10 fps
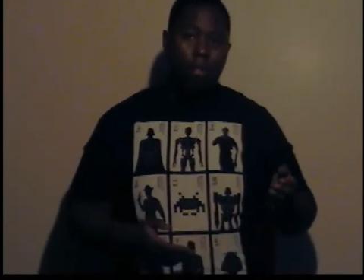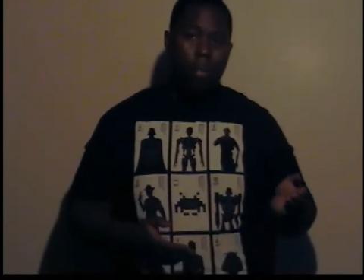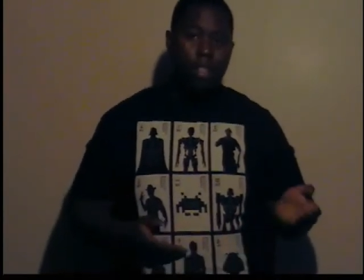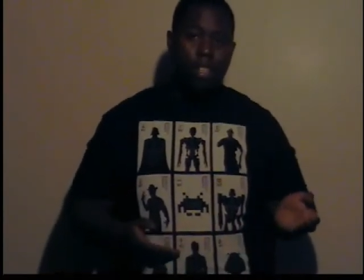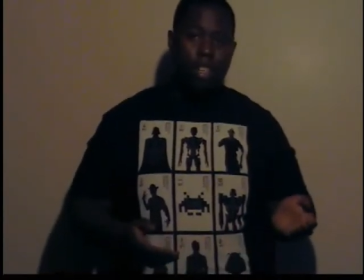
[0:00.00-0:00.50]

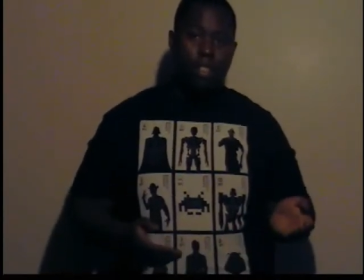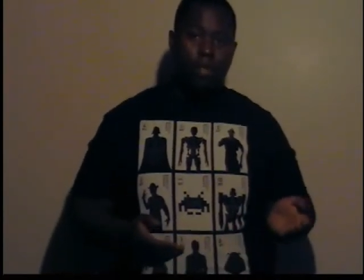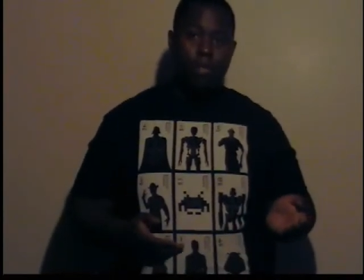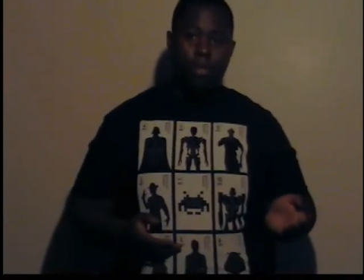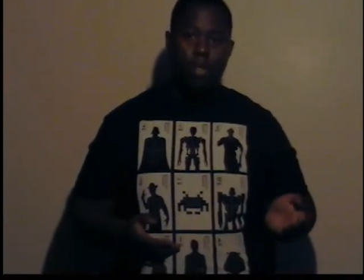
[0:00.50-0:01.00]
Military
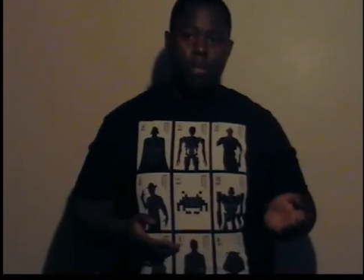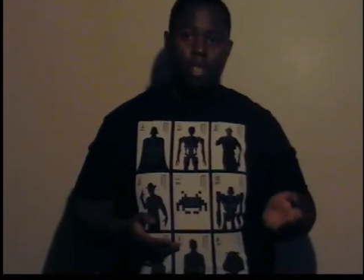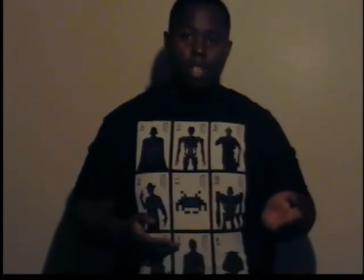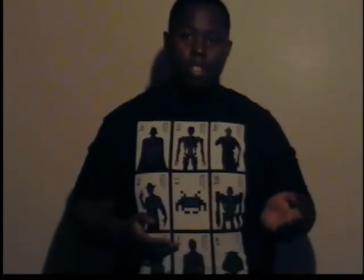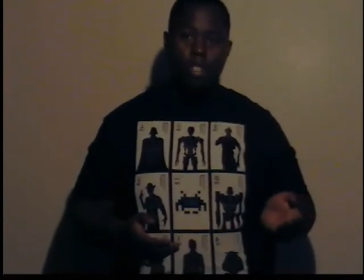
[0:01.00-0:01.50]

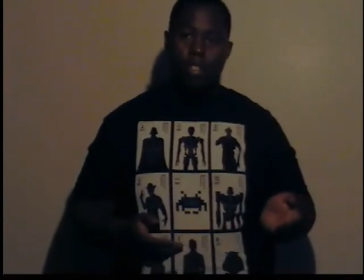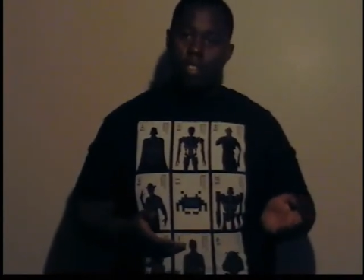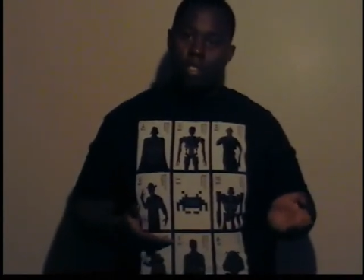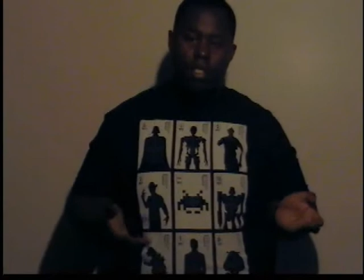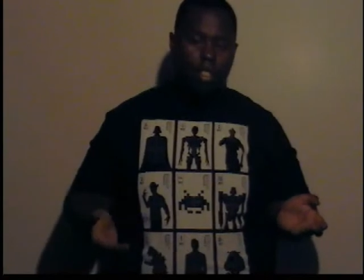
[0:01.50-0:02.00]
simulation
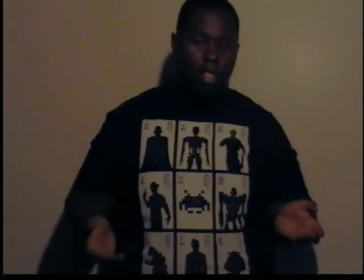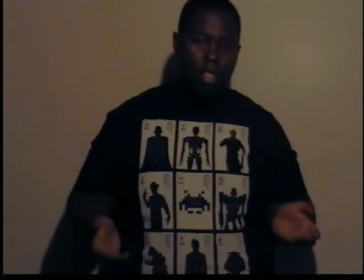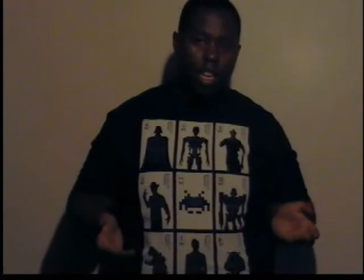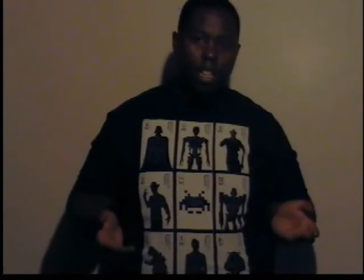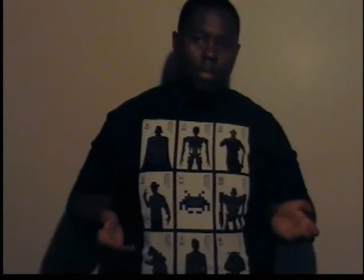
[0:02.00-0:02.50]
is
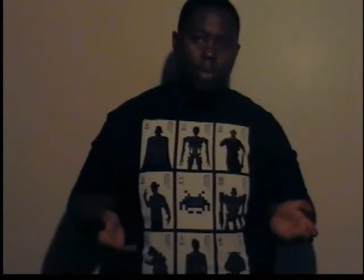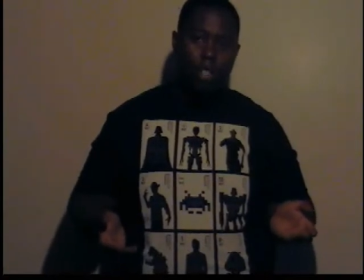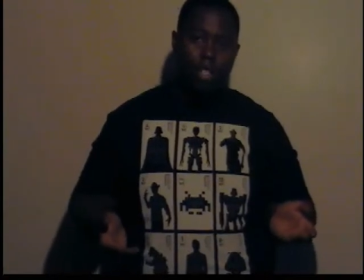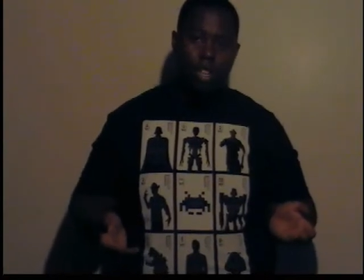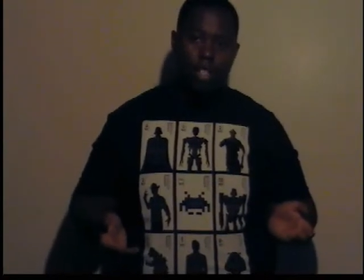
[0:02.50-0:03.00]
exactly what
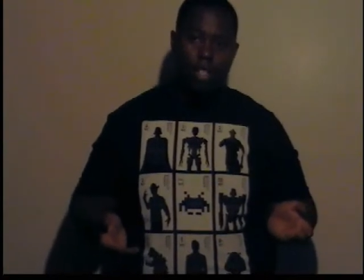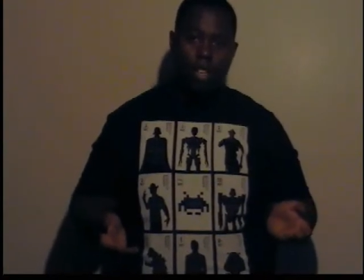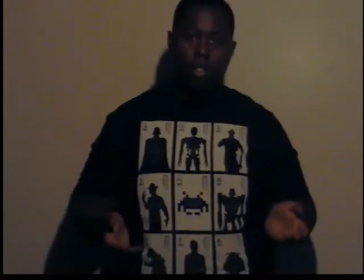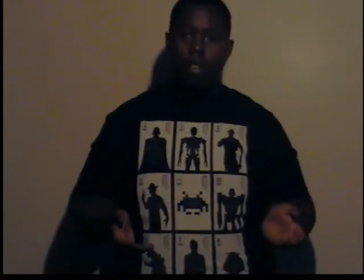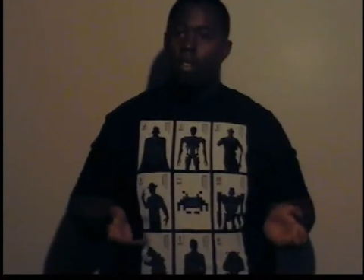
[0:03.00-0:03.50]
it sounds
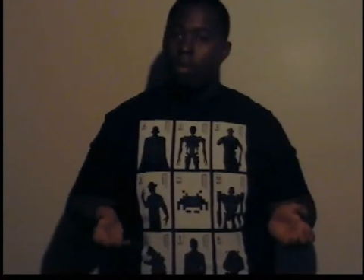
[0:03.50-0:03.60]
like.